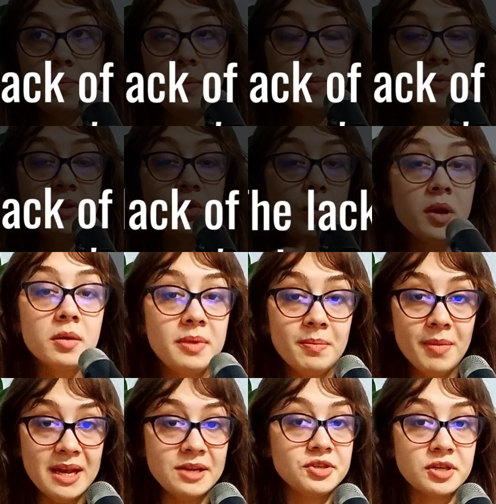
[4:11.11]
People don't want to be
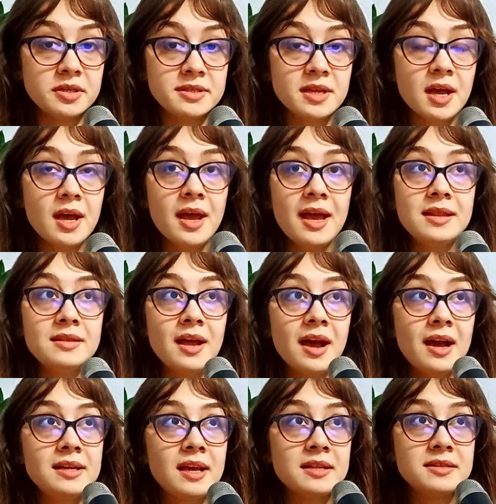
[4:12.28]
managers. And
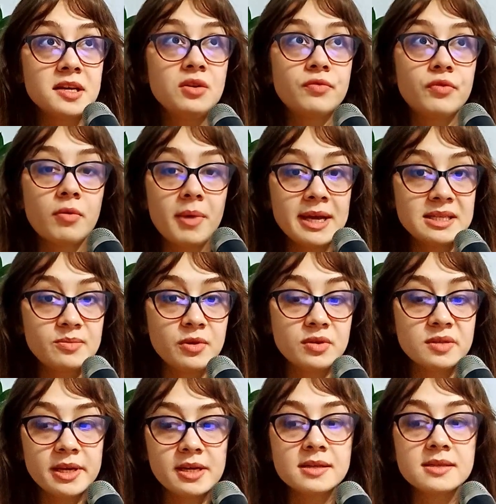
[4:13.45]
I can tell you from my experience,
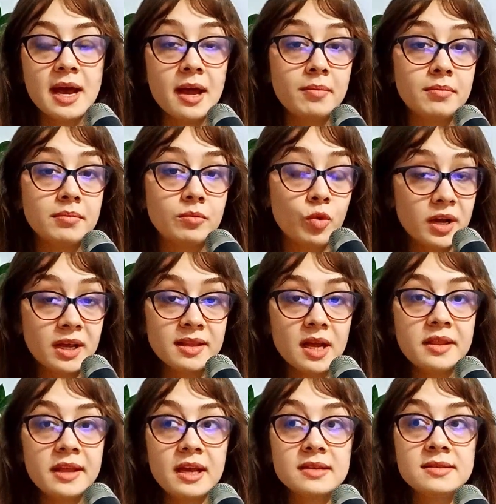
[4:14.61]
because I'm working
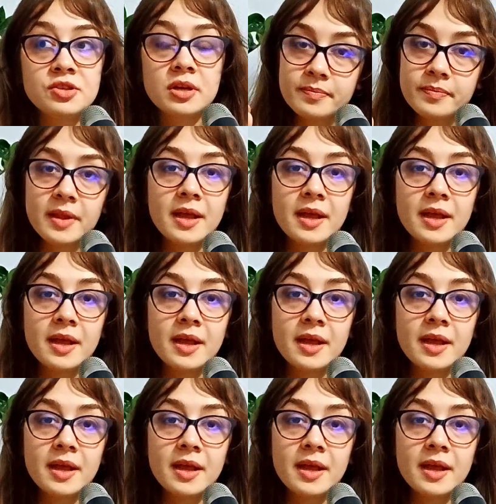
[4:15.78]
talent acquisition,